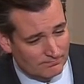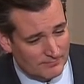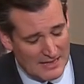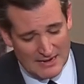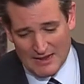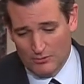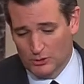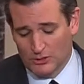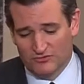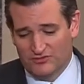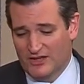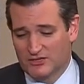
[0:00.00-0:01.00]
And I will
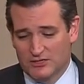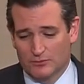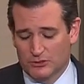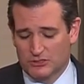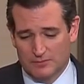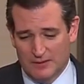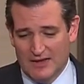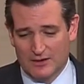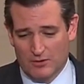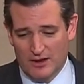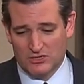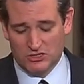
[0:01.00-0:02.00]
confess it was to my
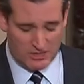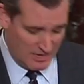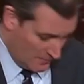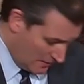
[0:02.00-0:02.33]
great shame.